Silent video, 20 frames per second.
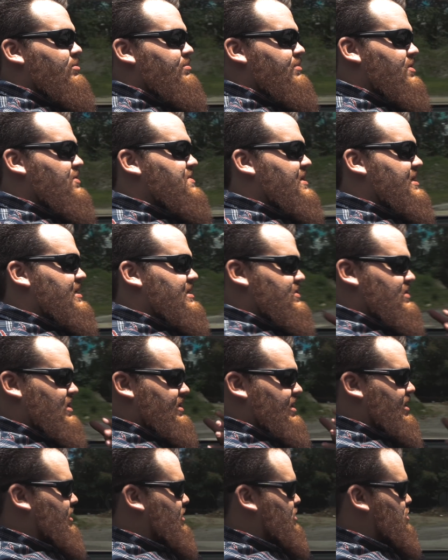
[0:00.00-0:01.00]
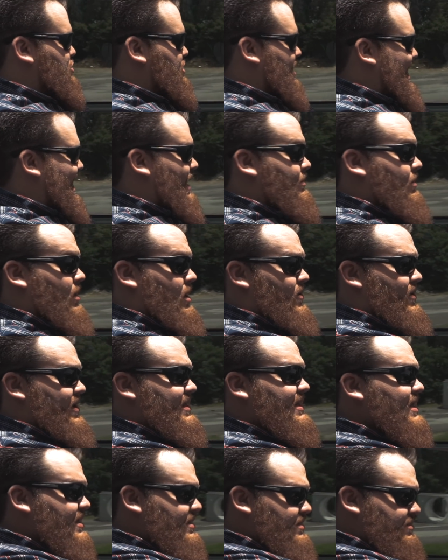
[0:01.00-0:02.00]
Music has done a good job
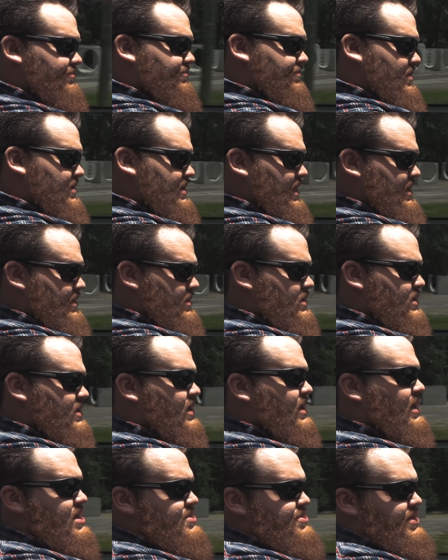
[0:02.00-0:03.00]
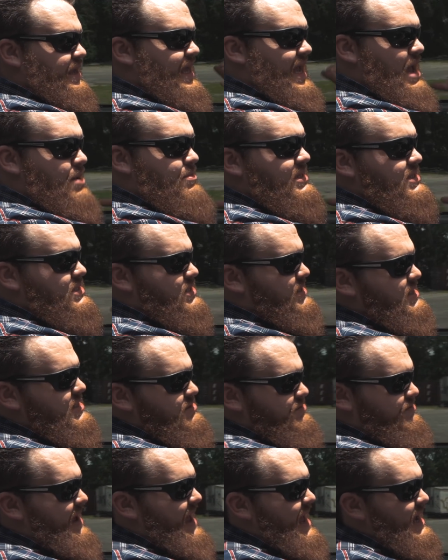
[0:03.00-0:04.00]
already on the front end. They came into this
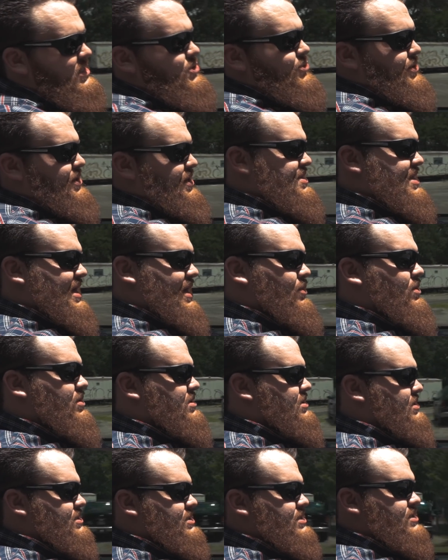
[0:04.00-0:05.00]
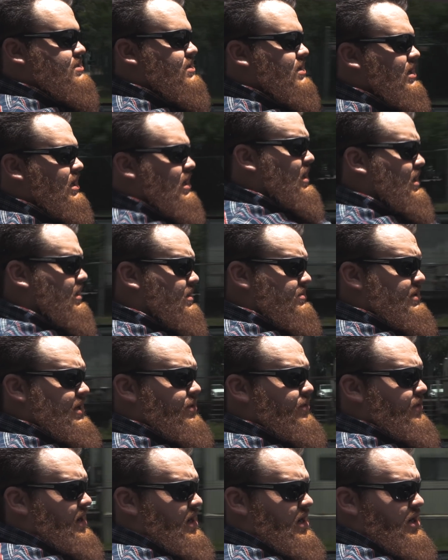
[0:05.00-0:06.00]
factory that was
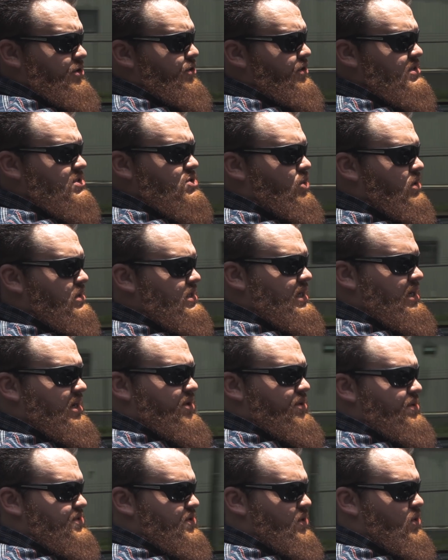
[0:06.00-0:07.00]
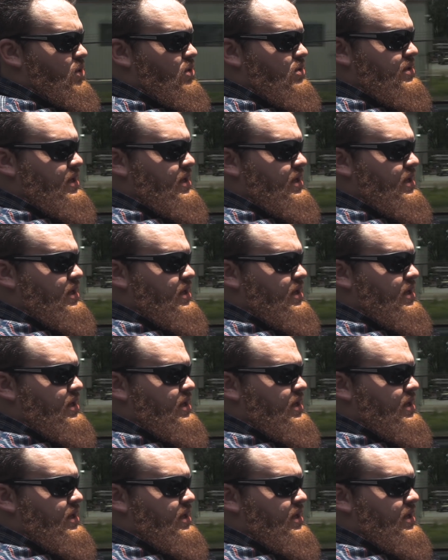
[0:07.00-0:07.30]
nearly 120 years old,